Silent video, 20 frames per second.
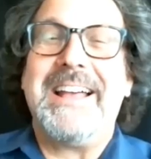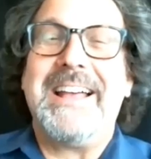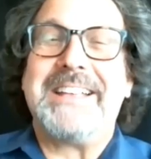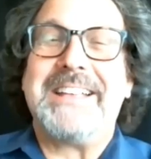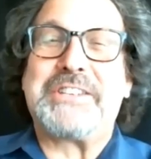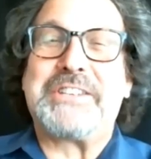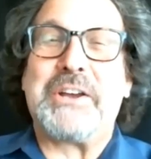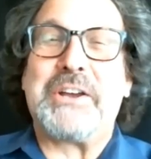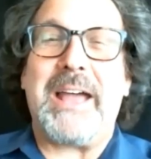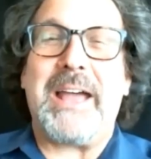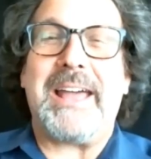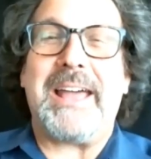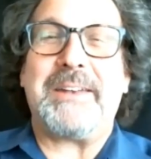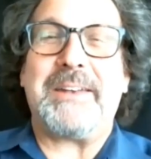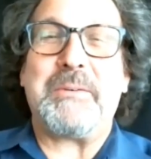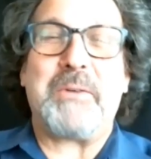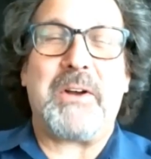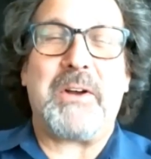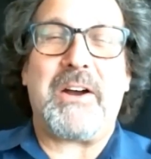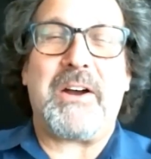So, and
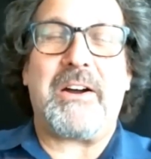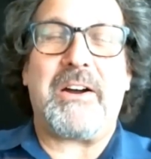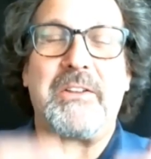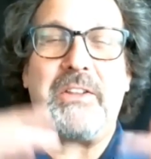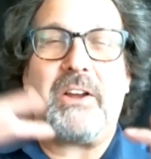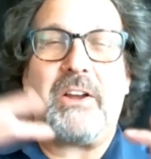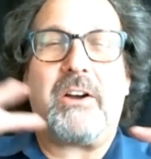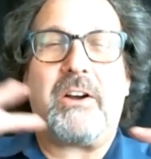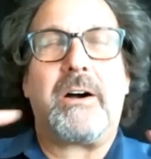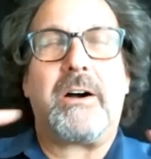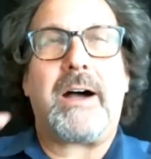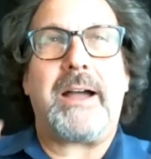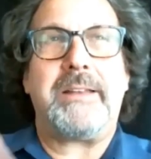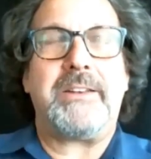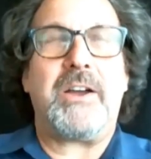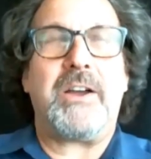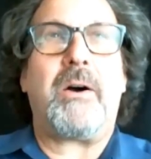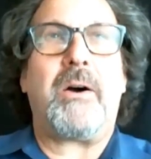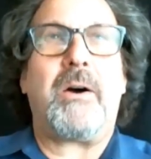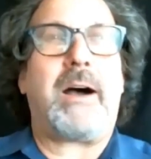are they all i
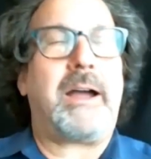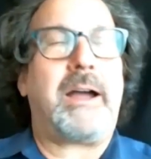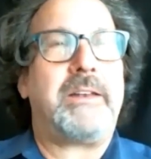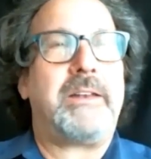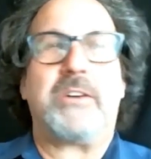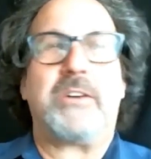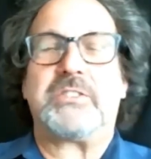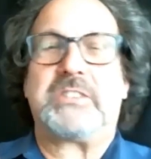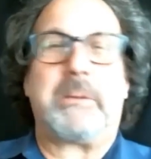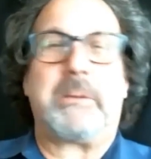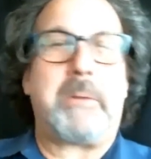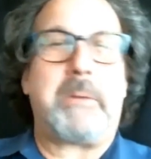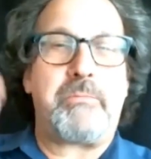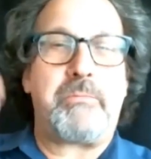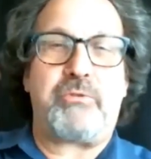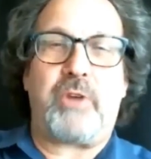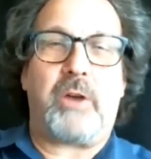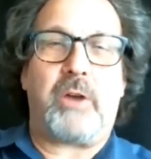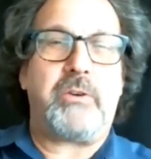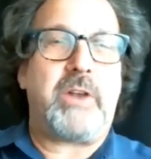know i know some of them
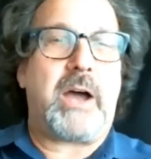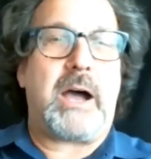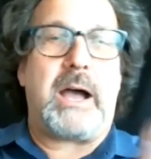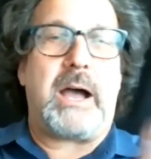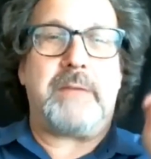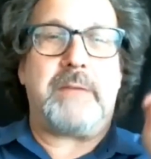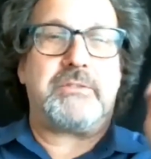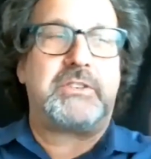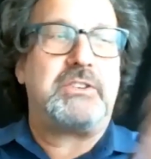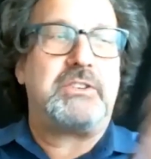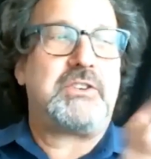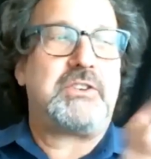throw knives and do